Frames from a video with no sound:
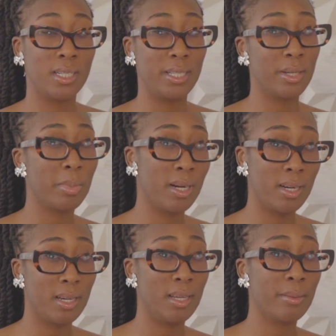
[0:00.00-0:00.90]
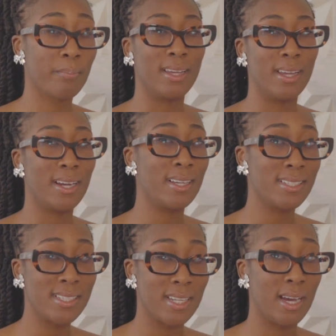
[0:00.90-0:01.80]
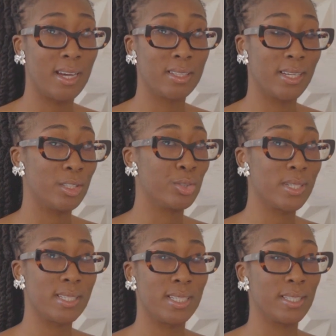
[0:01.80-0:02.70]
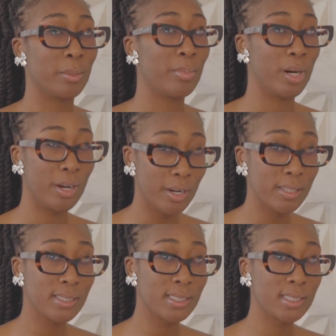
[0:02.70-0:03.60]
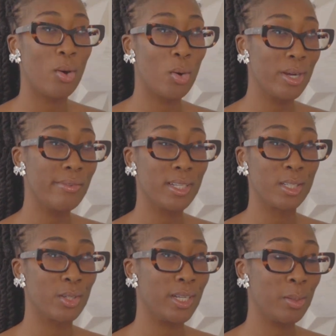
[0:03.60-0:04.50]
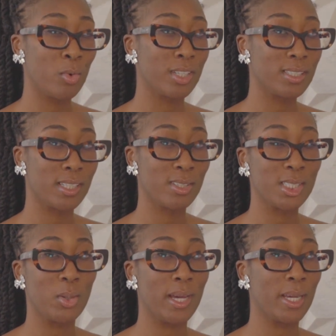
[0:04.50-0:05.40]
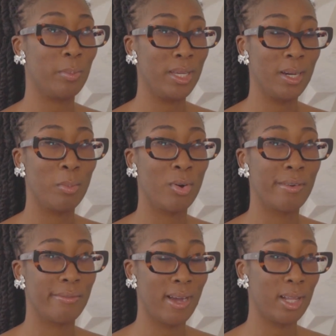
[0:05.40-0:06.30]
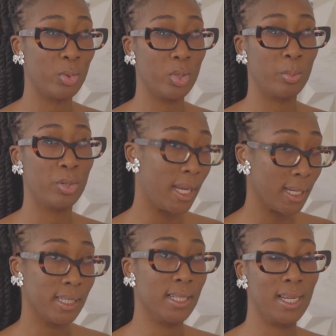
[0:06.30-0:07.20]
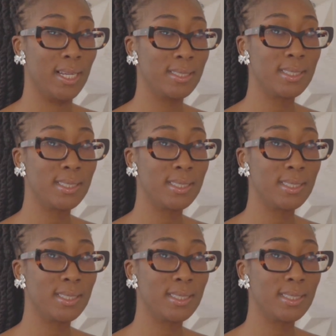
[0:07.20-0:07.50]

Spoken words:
nearby, getting styled and dressing the part, or even learning more skills so I can be a more valuable candidate.